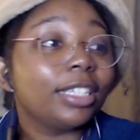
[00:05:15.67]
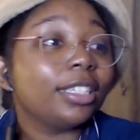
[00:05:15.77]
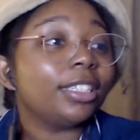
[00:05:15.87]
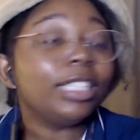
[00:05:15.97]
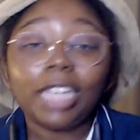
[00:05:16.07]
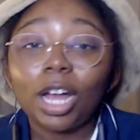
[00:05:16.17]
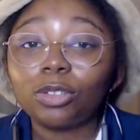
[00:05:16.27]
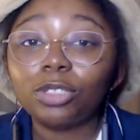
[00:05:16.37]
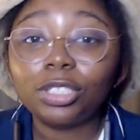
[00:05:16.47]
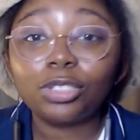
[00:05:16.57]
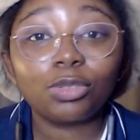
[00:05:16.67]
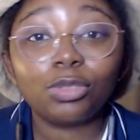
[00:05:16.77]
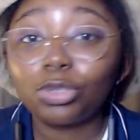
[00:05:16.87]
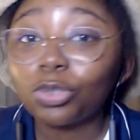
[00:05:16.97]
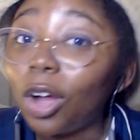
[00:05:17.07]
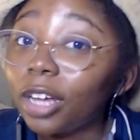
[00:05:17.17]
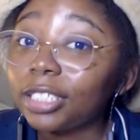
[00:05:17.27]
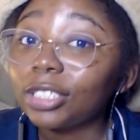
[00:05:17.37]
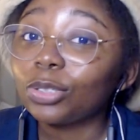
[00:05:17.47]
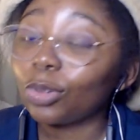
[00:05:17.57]
the eldest or the
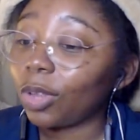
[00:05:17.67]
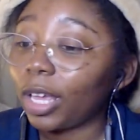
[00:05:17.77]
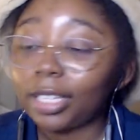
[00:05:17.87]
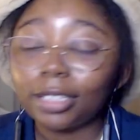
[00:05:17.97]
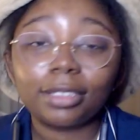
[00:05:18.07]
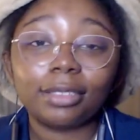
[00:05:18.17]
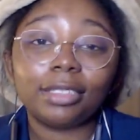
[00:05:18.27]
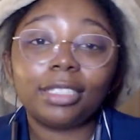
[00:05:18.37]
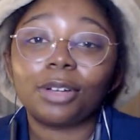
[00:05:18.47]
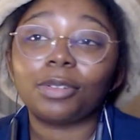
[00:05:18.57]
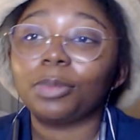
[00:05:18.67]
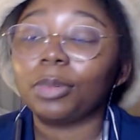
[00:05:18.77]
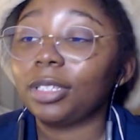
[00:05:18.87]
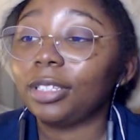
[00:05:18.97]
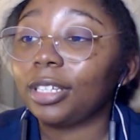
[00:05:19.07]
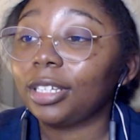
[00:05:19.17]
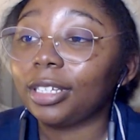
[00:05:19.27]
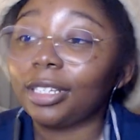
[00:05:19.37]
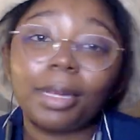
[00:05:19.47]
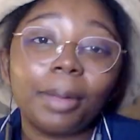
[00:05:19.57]
strongest or like,
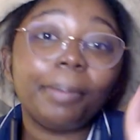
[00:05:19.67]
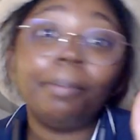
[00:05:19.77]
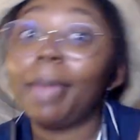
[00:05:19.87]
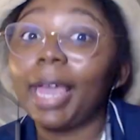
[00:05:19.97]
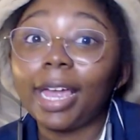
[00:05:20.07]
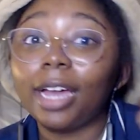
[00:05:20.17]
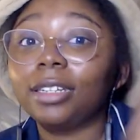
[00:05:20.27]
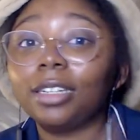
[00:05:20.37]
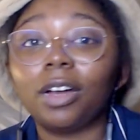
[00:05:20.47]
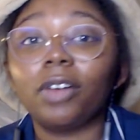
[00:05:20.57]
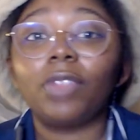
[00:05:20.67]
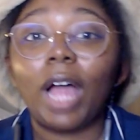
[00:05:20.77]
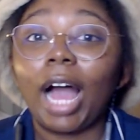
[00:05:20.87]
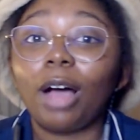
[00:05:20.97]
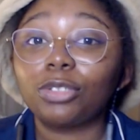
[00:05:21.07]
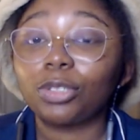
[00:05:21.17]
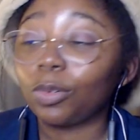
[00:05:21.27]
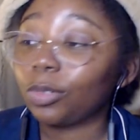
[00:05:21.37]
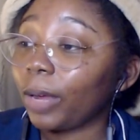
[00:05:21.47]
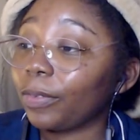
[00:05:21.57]
the man of the house
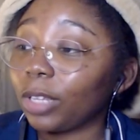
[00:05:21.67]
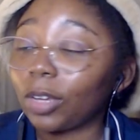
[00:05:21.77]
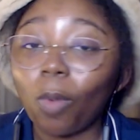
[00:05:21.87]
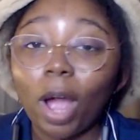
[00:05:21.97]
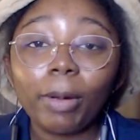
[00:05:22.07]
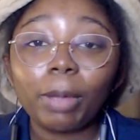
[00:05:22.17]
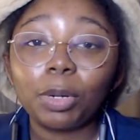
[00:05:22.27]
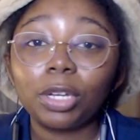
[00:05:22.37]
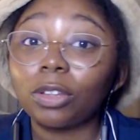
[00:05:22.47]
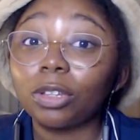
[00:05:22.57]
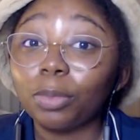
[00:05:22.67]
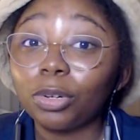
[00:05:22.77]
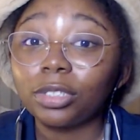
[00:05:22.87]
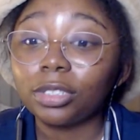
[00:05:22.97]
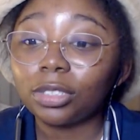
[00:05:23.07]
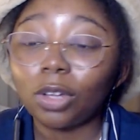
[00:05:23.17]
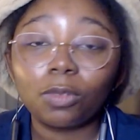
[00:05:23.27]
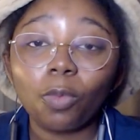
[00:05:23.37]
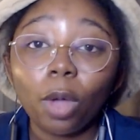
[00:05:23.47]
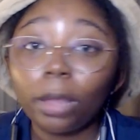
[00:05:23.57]
or whatever? Like, why are we putting all the burdens
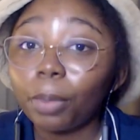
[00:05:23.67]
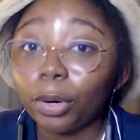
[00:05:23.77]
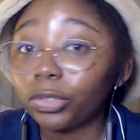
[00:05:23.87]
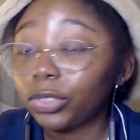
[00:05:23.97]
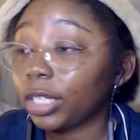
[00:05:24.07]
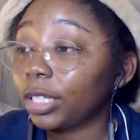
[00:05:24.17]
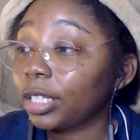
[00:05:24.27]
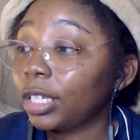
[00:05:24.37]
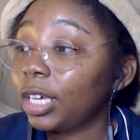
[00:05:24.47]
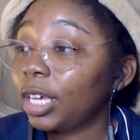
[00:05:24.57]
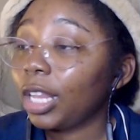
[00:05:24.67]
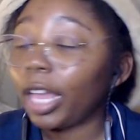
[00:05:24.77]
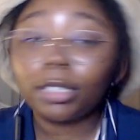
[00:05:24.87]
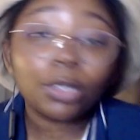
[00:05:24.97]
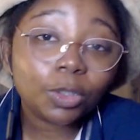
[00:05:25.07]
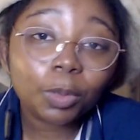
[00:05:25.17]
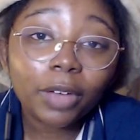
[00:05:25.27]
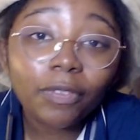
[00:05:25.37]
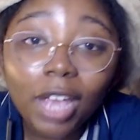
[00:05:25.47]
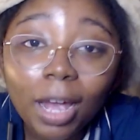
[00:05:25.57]
on one person? Like, it's supposed to be
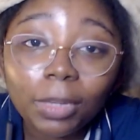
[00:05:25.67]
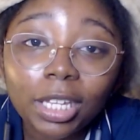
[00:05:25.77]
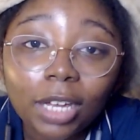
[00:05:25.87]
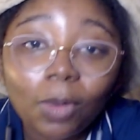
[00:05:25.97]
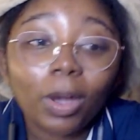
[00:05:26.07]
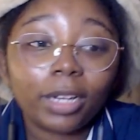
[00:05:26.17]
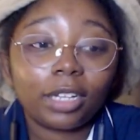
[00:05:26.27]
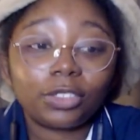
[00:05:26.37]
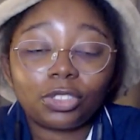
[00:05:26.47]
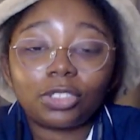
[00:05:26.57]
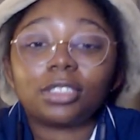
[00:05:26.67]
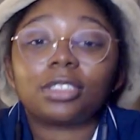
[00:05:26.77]
a family. Like, why not just,